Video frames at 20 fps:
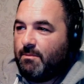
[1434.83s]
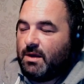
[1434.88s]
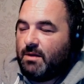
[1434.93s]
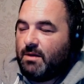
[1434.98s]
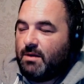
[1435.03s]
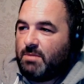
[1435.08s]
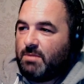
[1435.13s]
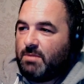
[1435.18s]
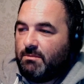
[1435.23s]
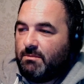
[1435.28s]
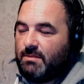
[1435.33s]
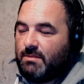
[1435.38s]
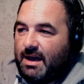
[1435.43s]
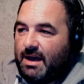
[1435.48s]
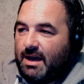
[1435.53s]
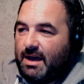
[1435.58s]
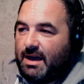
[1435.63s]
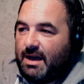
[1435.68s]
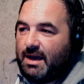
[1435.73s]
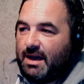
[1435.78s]
Beat him
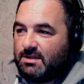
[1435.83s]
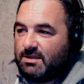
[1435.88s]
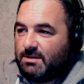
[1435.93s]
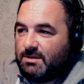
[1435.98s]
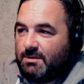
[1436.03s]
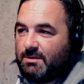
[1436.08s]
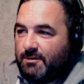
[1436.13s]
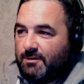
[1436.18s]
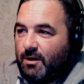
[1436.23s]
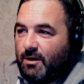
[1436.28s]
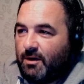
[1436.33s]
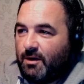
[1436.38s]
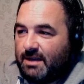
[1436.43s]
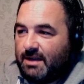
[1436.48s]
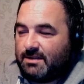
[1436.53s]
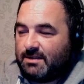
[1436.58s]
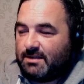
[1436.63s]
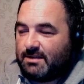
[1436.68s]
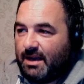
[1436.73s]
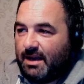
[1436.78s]
the season before last
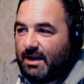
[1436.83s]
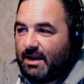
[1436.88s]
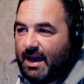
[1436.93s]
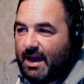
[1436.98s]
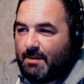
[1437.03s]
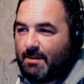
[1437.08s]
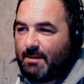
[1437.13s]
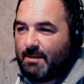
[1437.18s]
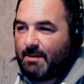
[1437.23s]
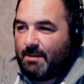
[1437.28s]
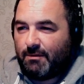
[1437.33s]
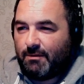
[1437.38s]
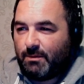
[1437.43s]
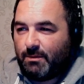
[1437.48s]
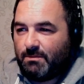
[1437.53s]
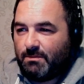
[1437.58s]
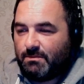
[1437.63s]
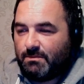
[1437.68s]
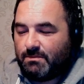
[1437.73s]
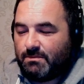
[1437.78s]
and came level with
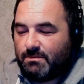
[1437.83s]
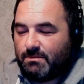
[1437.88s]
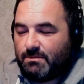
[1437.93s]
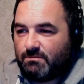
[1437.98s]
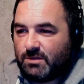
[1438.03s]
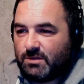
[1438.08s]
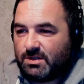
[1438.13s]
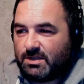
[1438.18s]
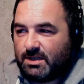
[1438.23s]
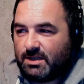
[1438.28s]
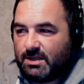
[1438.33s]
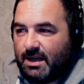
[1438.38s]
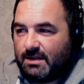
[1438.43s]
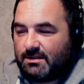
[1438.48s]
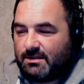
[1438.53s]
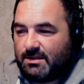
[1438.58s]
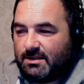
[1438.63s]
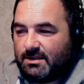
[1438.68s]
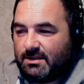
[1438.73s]
him. Was it last season?